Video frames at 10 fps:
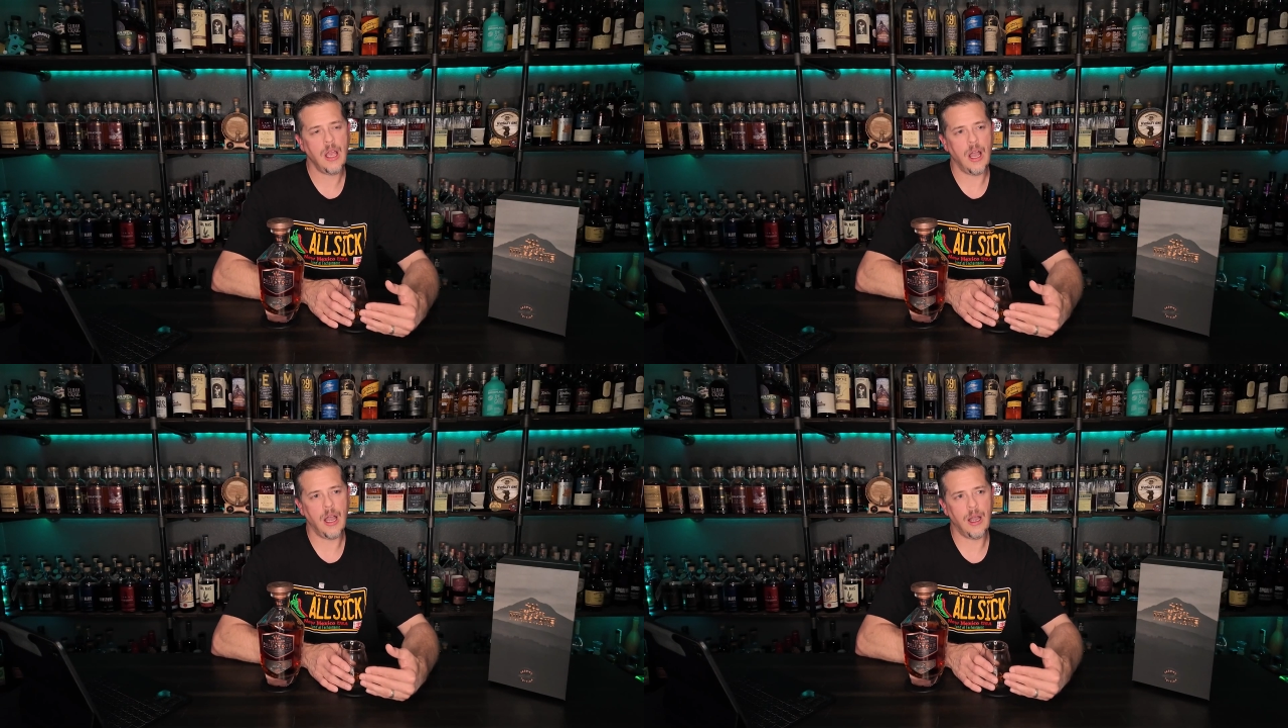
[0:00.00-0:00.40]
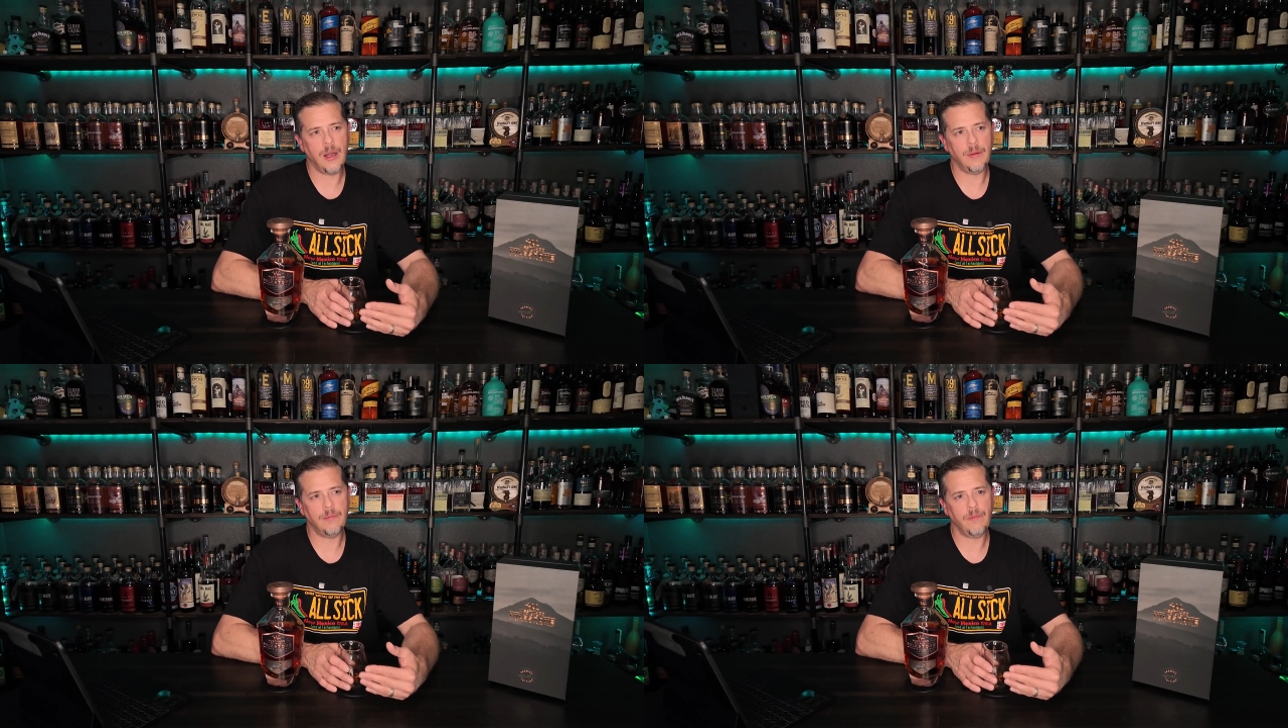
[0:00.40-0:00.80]

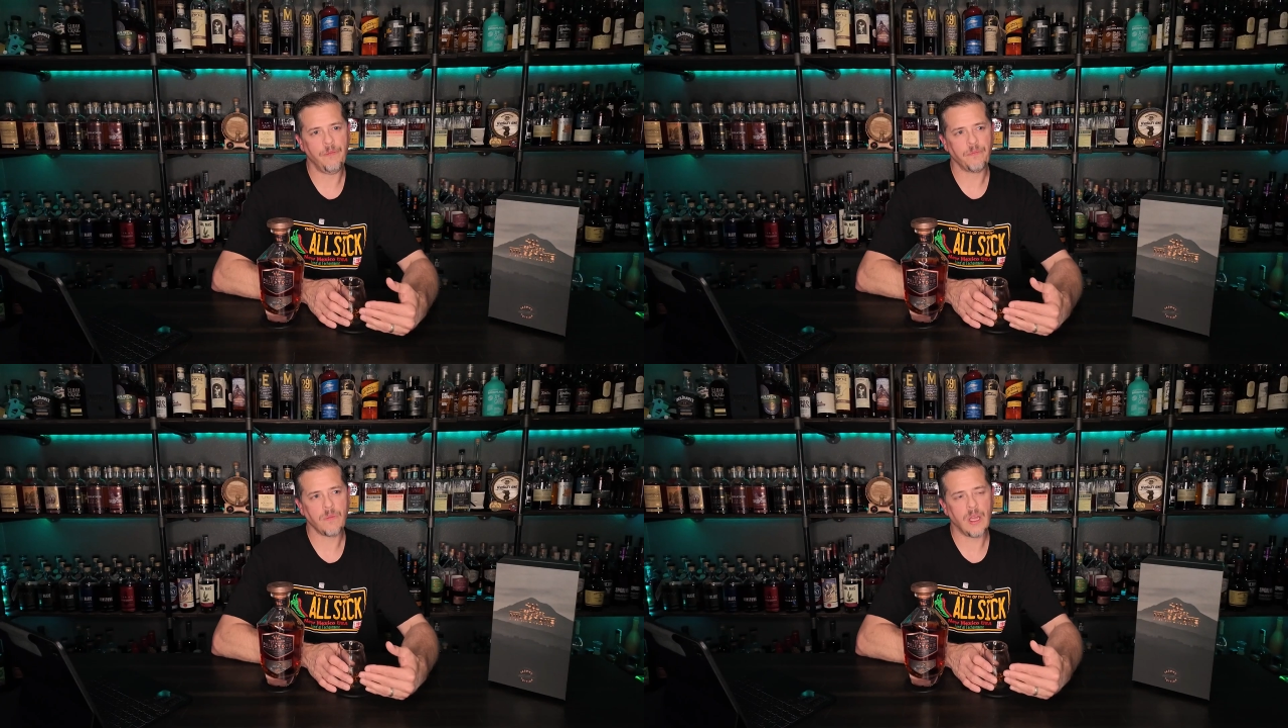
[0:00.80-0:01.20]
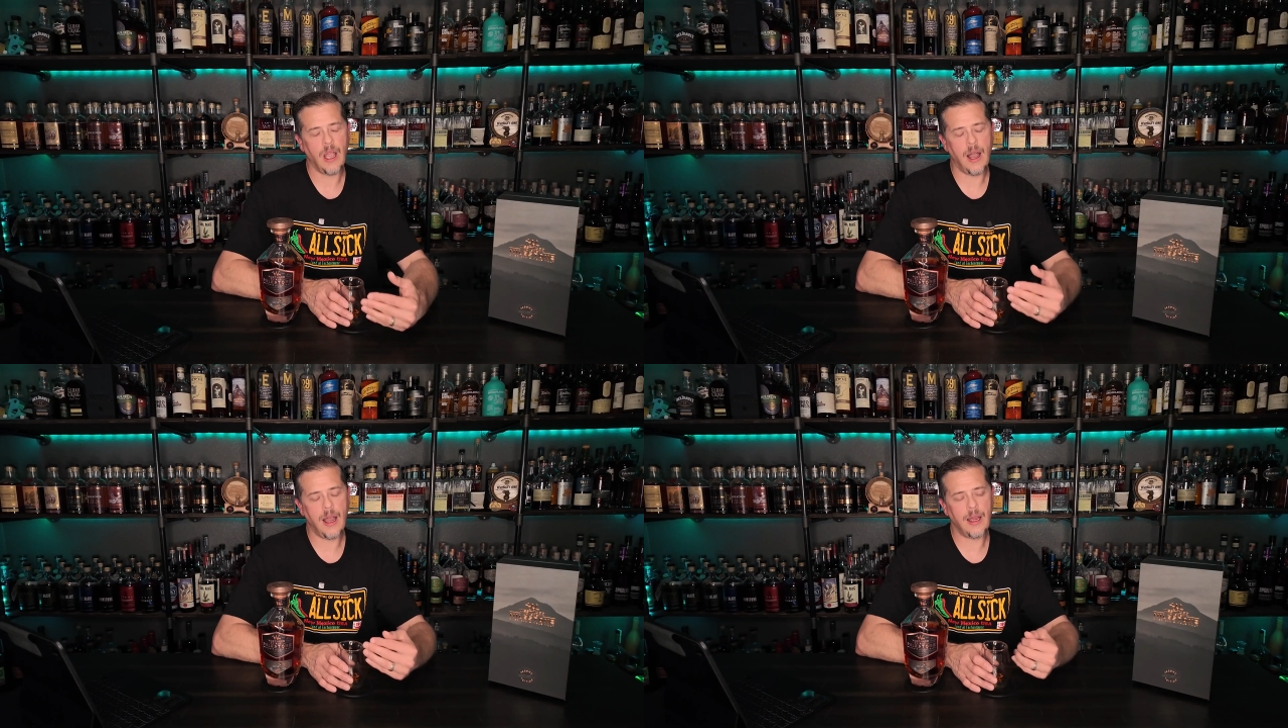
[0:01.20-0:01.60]

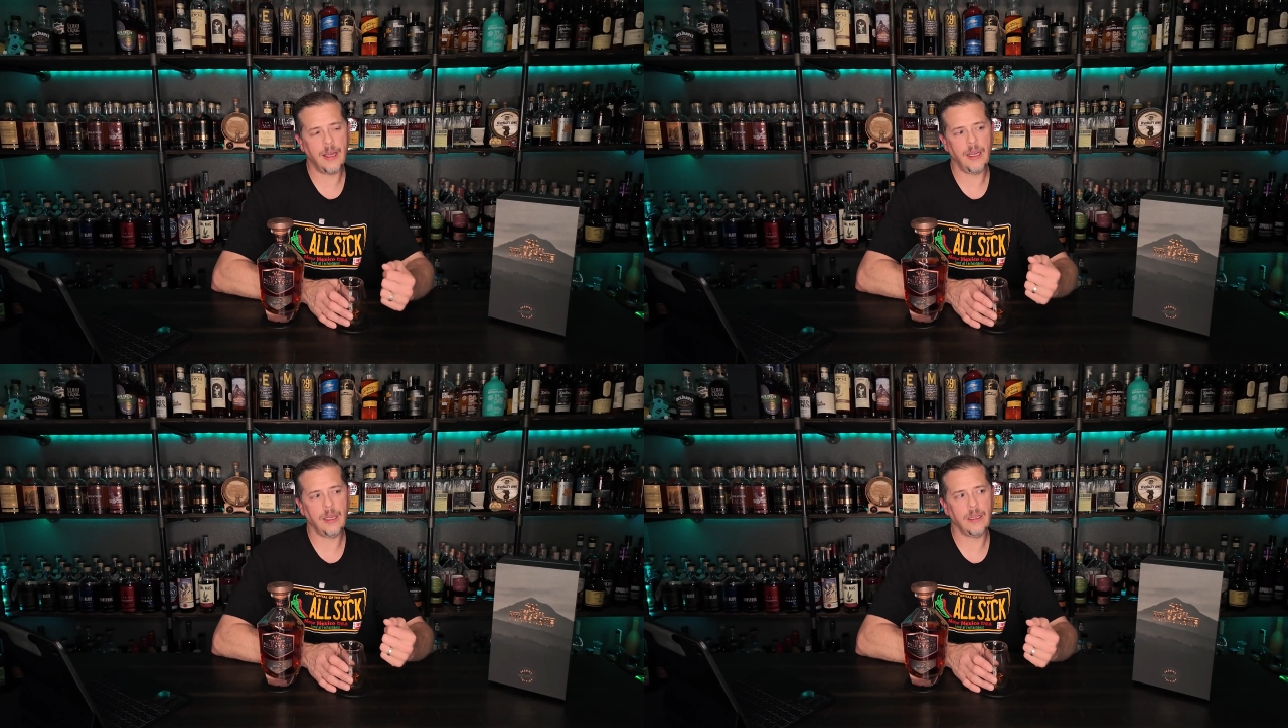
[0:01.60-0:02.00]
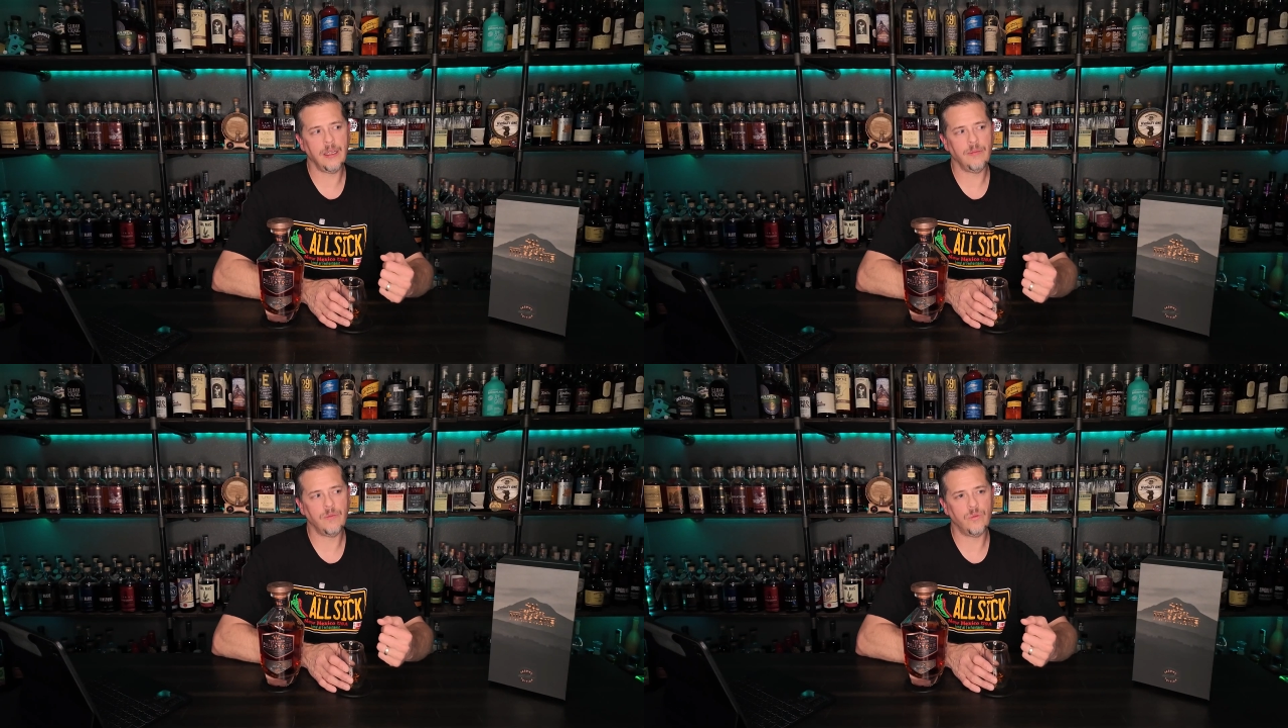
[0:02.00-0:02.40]
I am